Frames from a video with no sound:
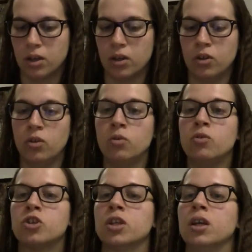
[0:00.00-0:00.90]

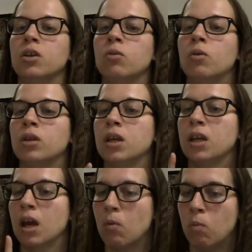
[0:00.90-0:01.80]
usually you only
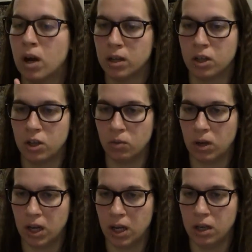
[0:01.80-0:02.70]
get one
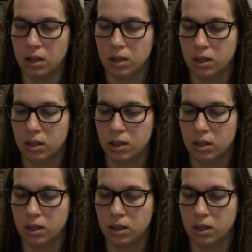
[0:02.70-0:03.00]
Q&A